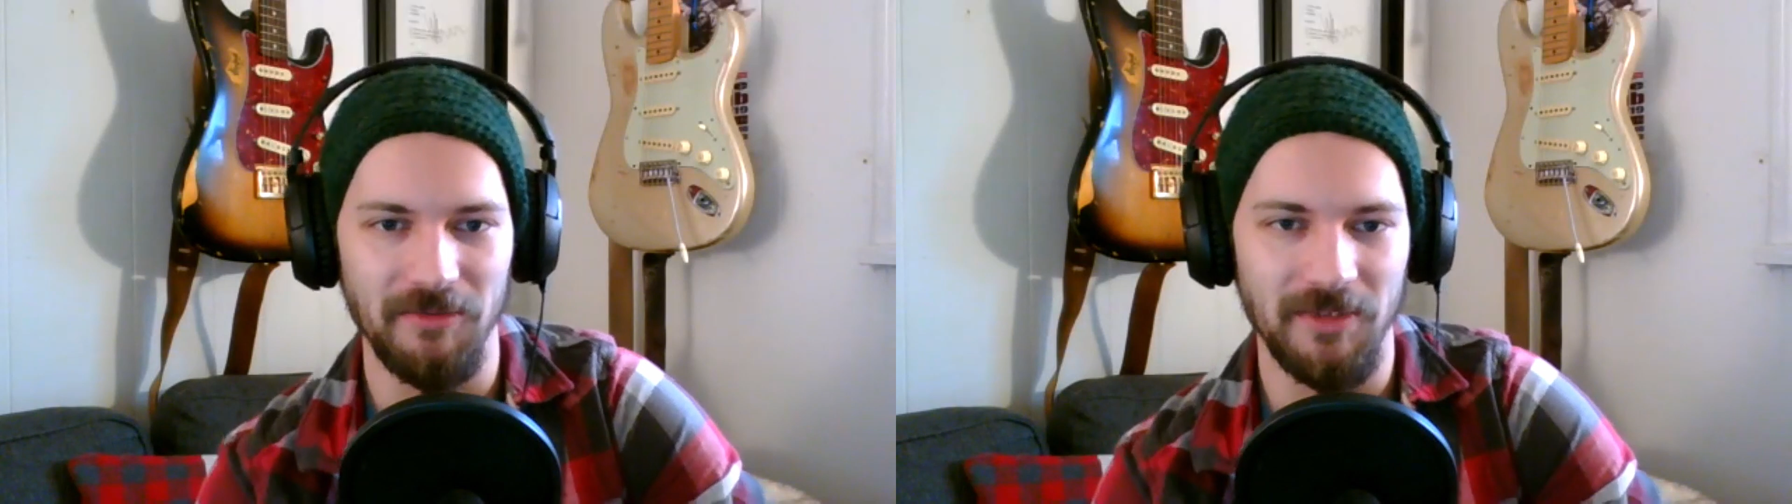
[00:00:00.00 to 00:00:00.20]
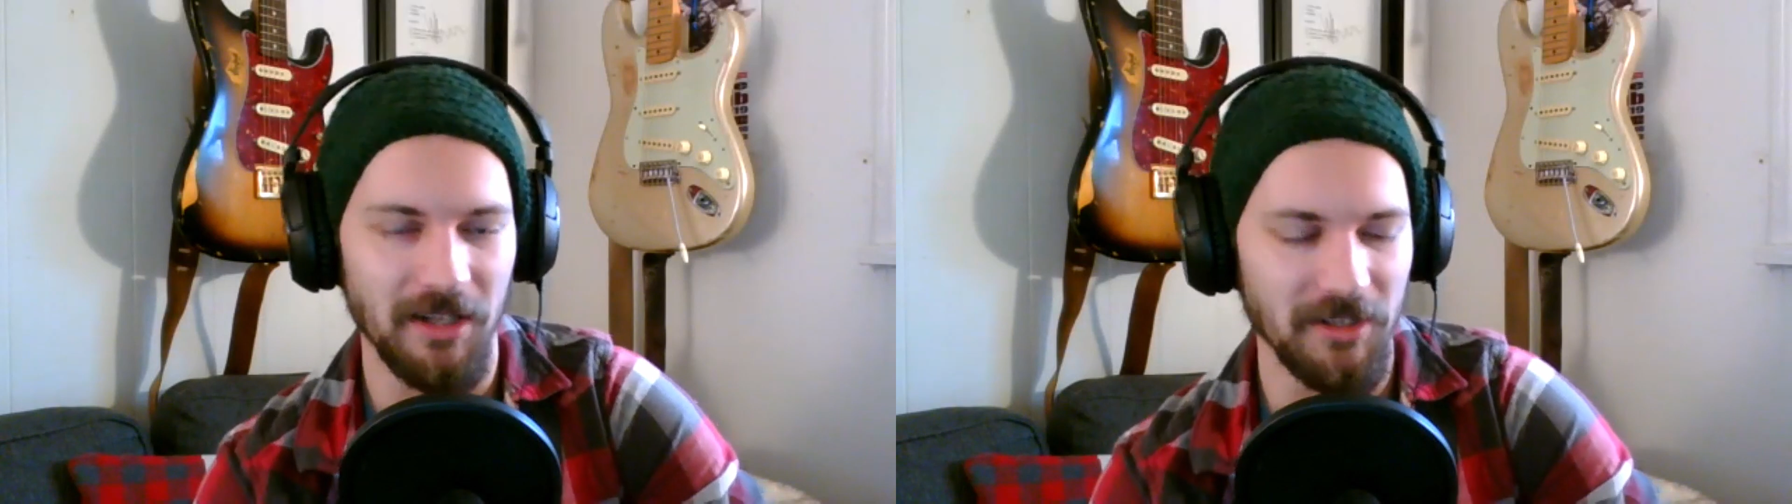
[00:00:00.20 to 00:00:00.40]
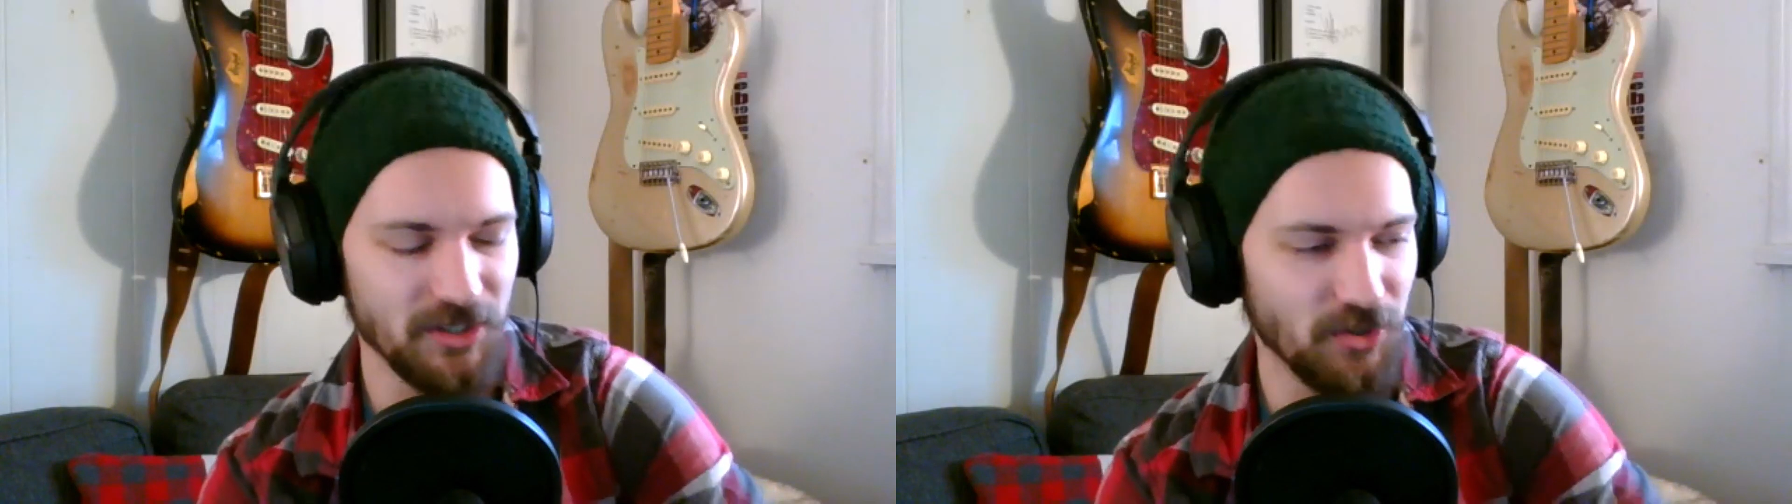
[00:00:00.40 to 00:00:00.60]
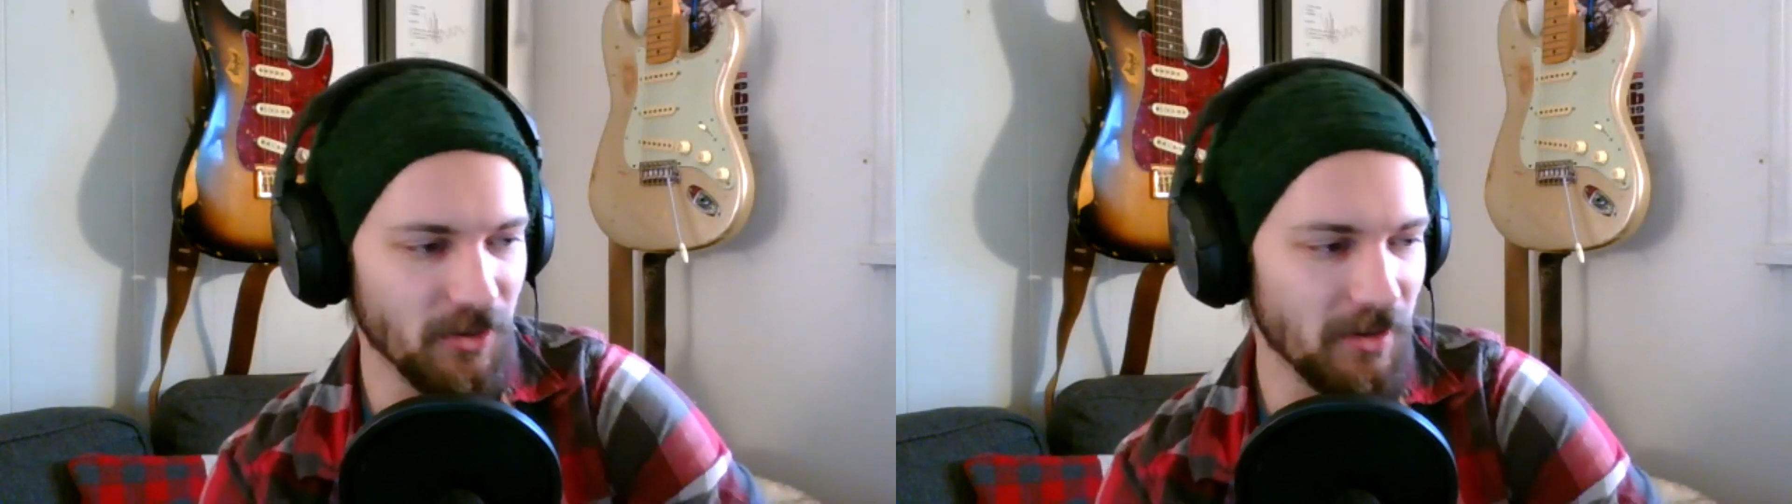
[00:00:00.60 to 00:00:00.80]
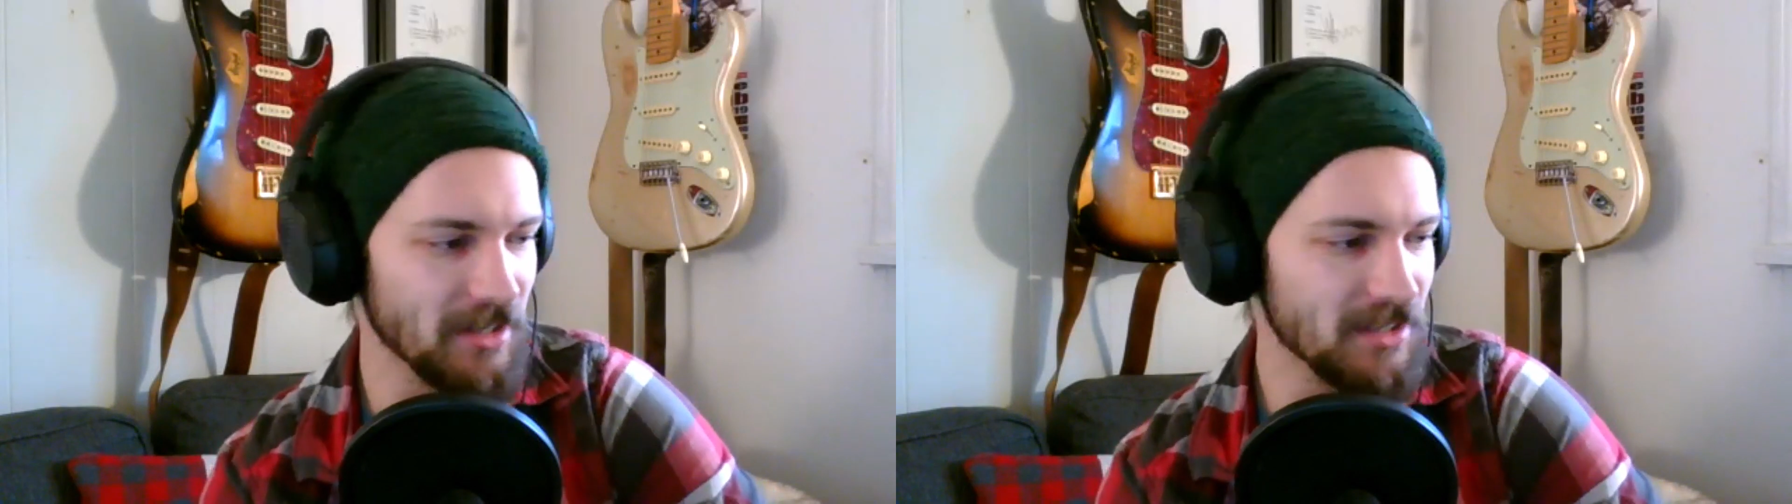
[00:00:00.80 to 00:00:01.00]
telling
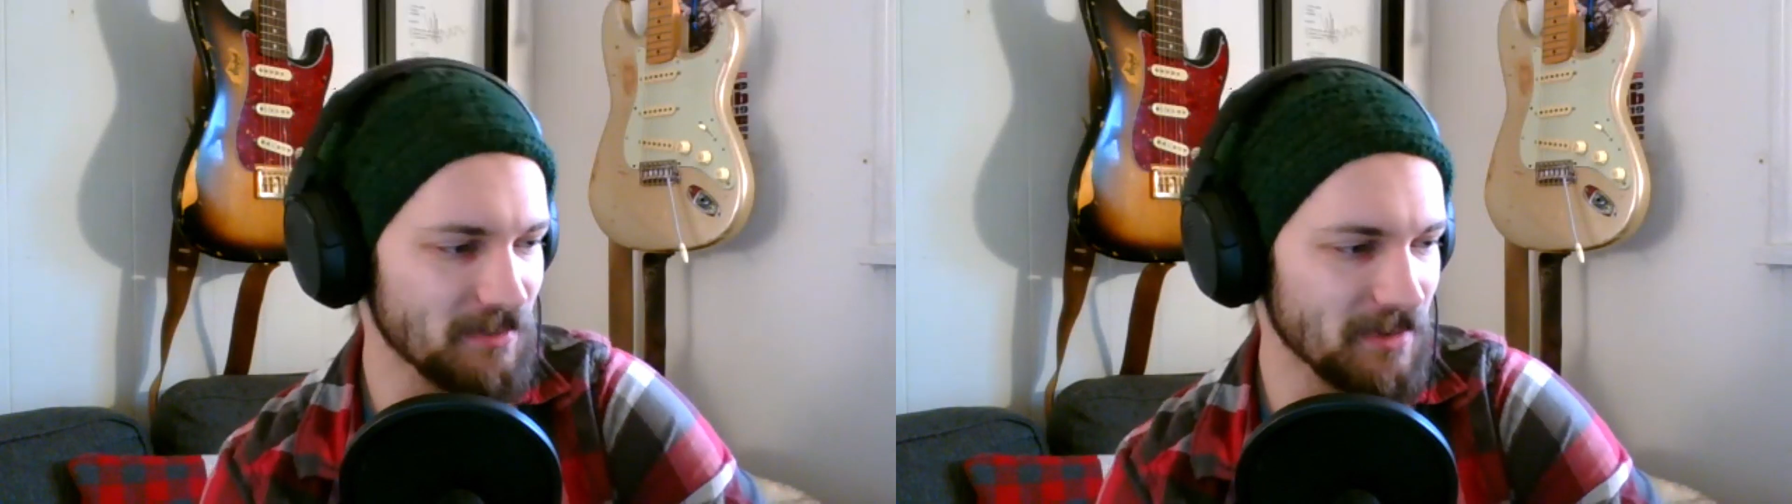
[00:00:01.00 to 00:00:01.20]
stories.